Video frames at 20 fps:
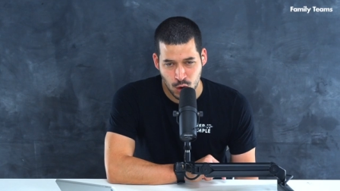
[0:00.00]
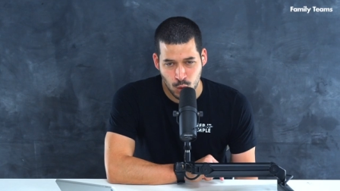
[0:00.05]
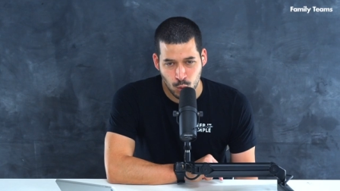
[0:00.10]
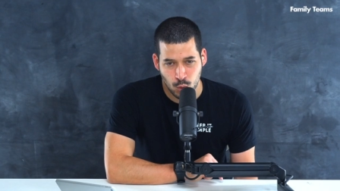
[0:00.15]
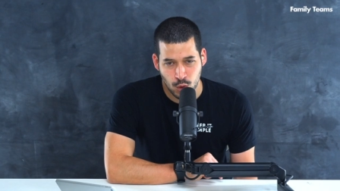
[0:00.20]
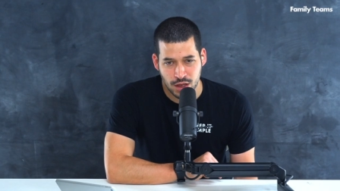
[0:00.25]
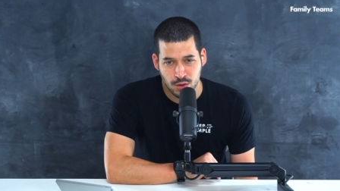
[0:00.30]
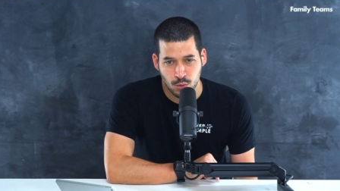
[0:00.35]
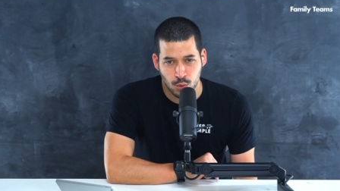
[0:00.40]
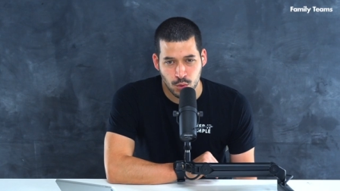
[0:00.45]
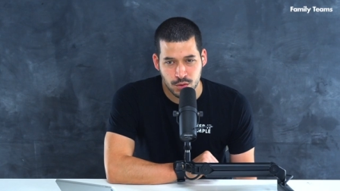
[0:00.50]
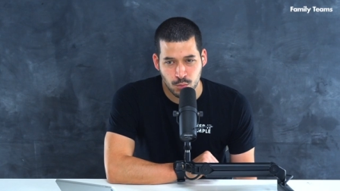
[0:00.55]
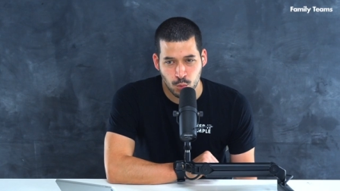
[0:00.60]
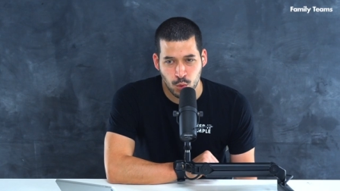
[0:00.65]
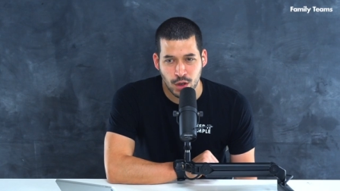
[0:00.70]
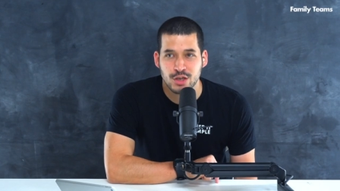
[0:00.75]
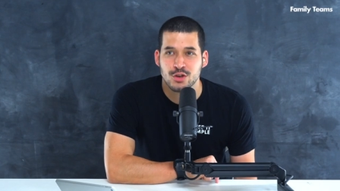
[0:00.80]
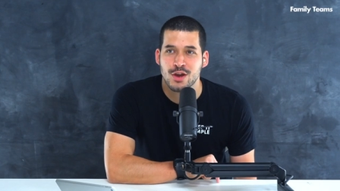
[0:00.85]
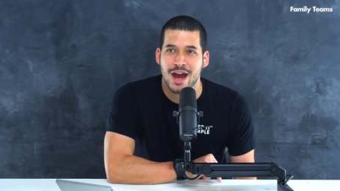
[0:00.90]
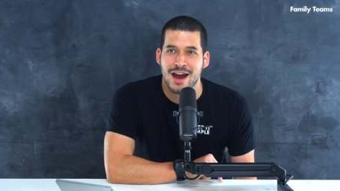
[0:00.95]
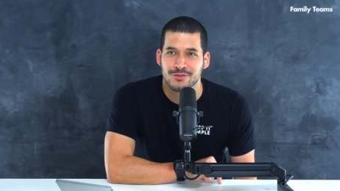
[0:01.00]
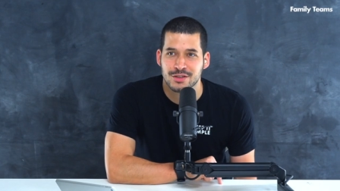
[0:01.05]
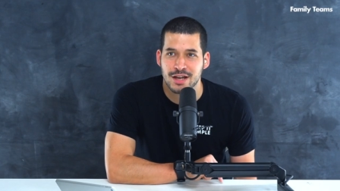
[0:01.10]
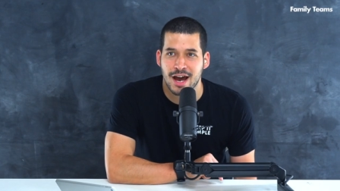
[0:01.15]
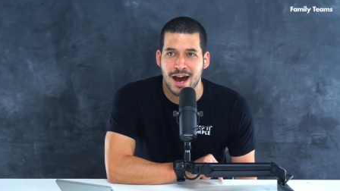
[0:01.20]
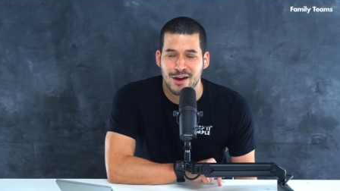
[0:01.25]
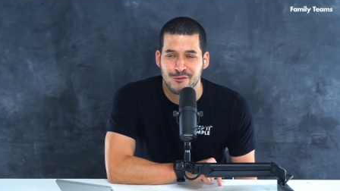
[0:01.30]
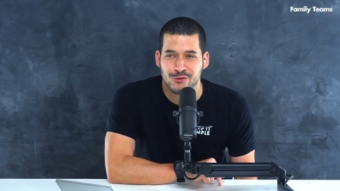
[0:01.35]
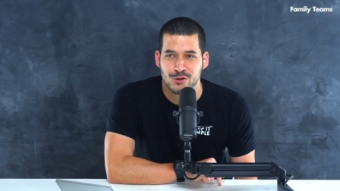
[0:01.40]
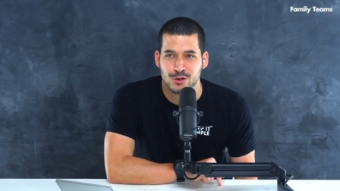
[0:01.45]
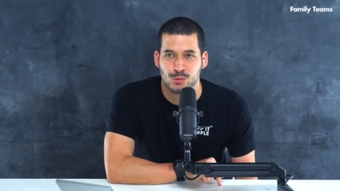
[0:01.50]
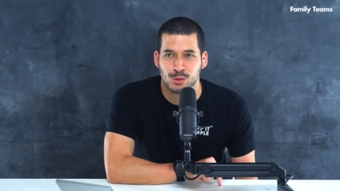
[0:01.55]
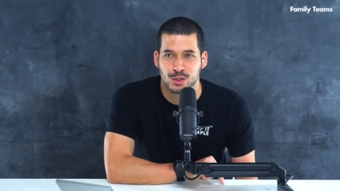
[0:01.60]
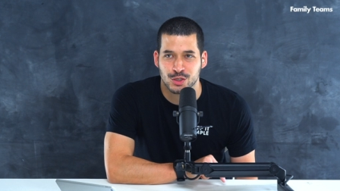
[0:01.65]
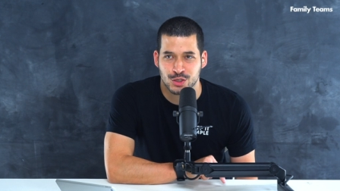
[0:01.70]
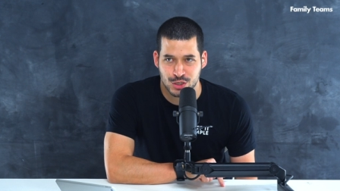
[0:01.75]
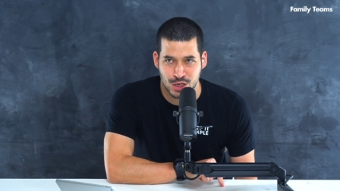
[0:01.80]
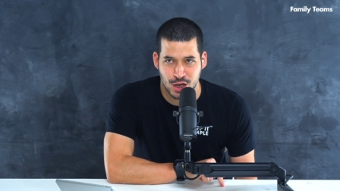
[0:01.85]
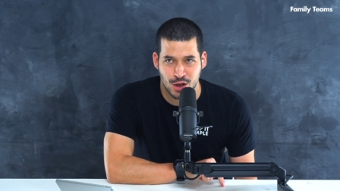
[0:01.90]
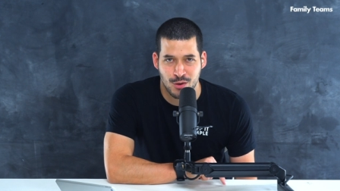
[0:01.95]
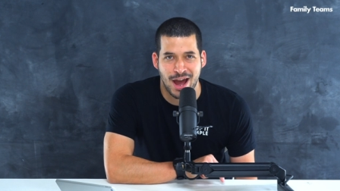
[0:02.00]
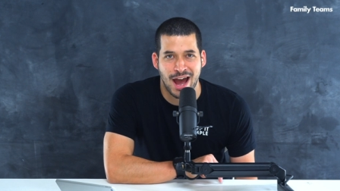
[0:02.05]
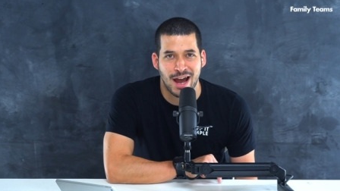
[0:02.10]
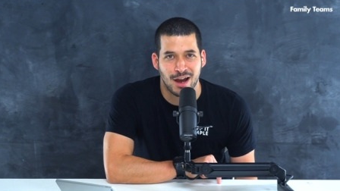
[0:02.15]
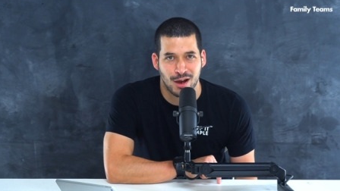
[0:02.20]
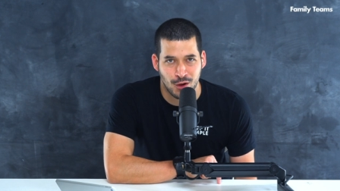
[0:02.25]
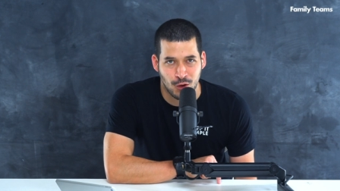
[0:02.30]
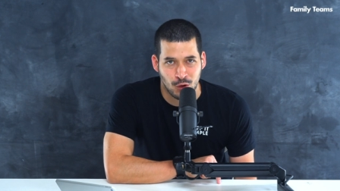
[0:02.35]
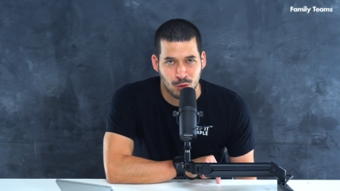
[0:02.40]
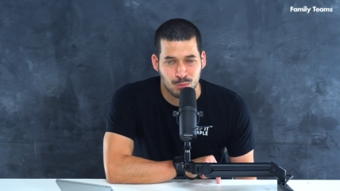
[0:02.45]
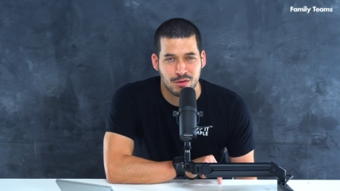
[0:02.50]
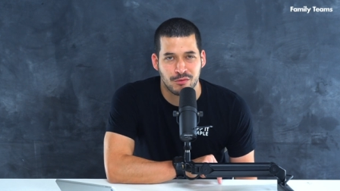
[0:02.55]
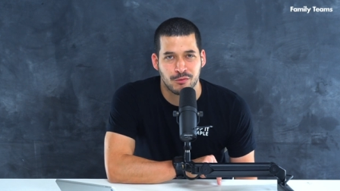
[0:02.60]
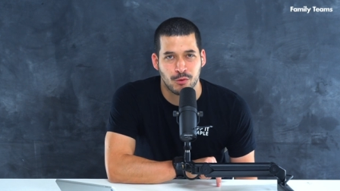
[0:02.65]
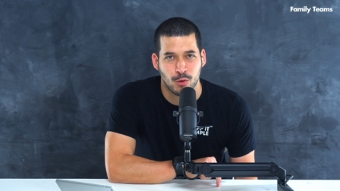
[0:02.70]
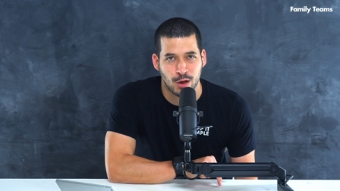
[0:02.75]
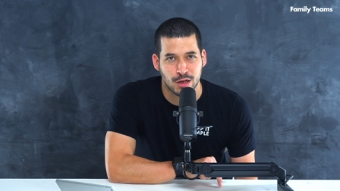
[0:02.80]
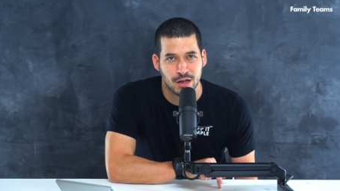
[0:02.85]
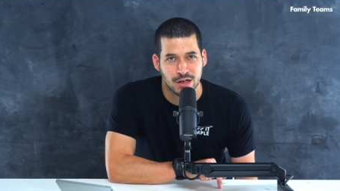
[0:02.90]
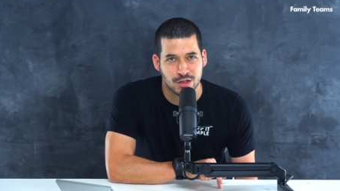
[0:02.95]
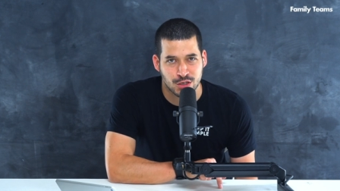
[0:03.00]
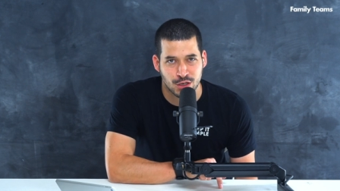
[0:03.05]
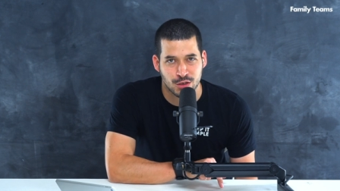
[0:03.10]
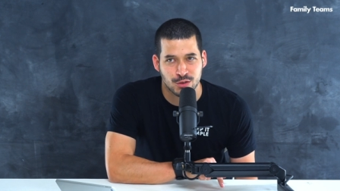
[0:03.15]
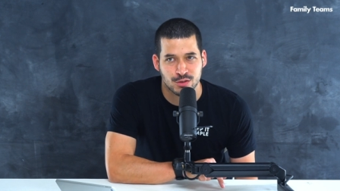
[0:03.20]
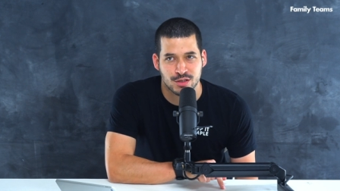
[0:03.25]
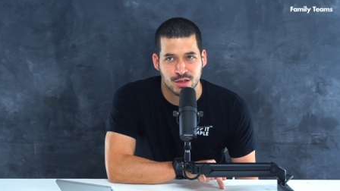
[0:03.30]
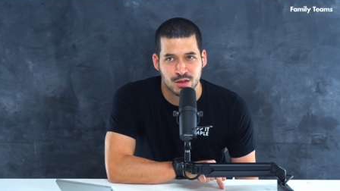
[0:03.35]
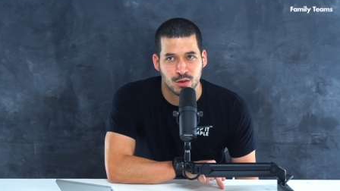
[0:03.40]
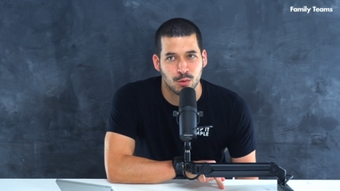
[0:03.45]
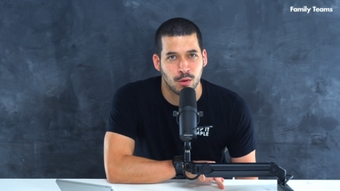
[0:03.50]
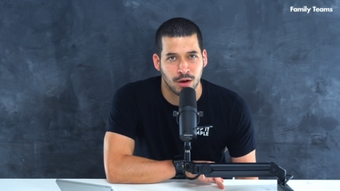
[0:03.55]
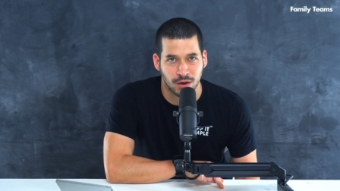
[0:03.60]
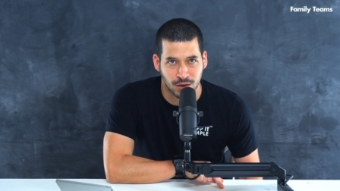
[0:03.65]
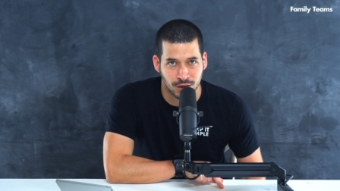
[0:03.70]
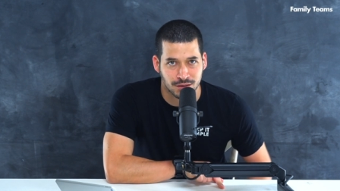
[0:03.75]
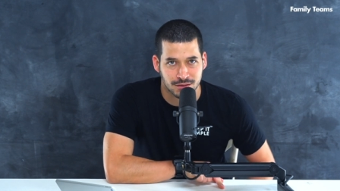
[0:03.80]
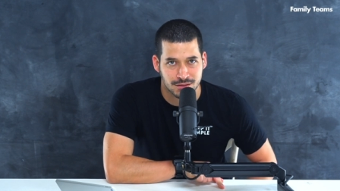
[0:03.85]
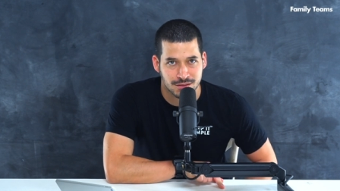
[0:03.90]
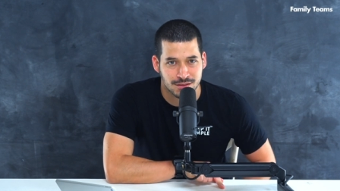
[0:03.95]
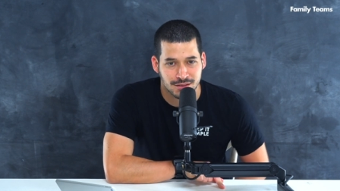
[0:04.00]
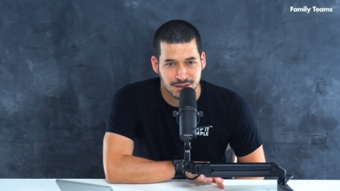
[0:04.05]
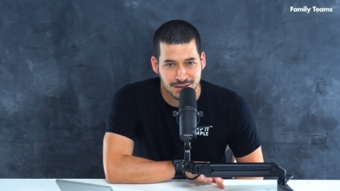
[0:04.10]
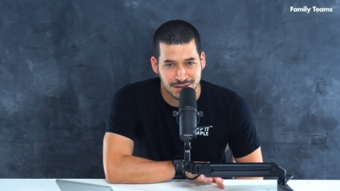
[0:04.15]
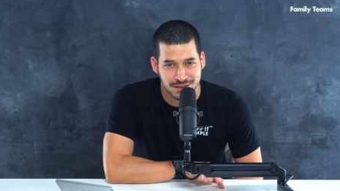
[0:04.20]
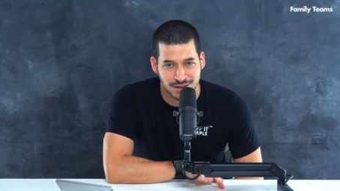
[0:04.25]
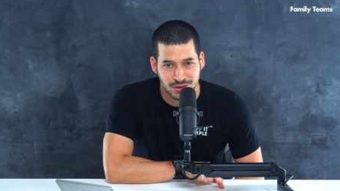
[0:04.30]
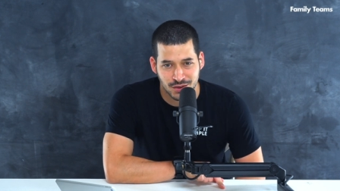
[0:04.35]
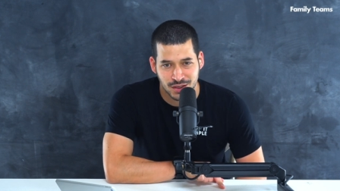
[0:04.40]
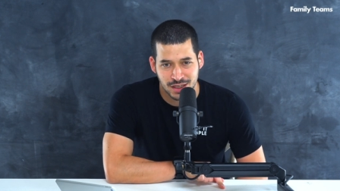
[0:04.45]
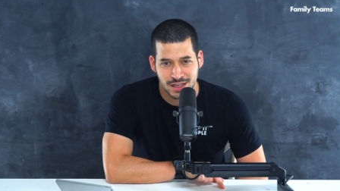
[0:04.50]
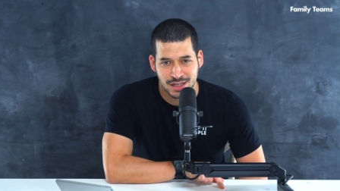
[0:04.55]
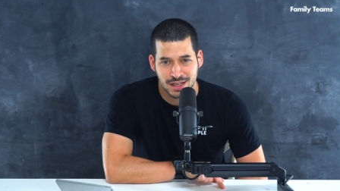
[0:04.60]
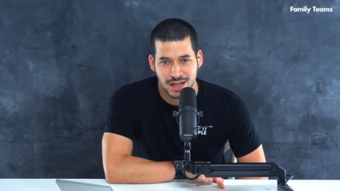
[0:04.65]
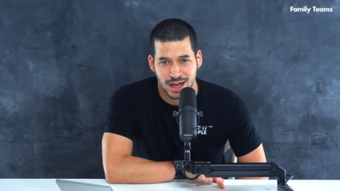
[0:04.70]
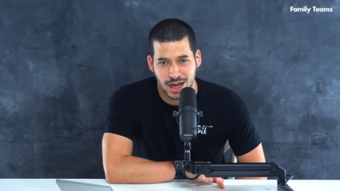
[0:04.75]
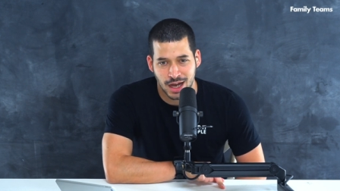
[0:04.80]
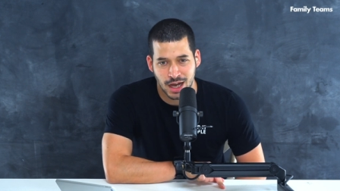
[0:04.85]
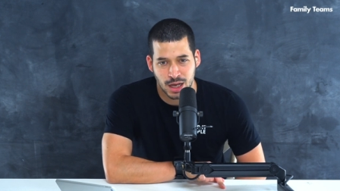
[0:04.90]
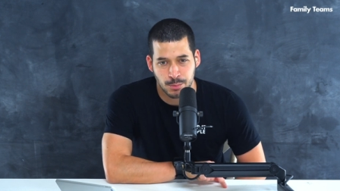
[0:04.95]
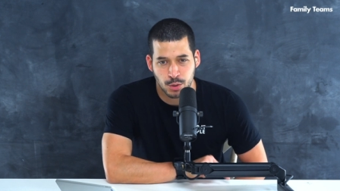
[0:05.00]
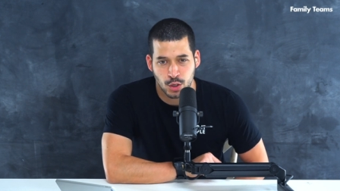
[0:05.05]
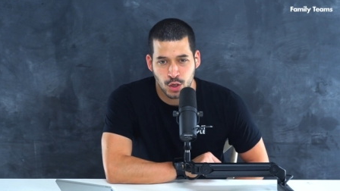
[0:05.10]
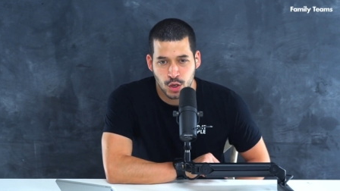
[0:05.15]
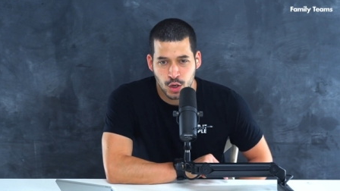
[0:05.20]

what you have to offer will show at home before it shows to the world, you know? Yeah.